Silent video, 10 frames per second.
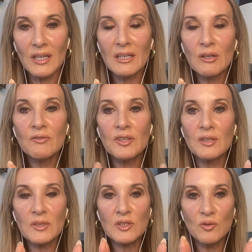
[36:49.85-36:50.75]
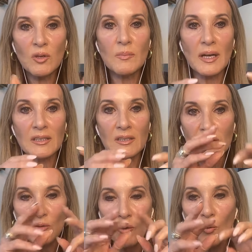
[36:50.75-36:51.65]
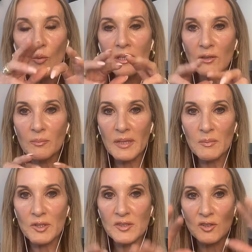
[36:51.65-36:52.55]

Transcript: And everything we talk about is all the little memories.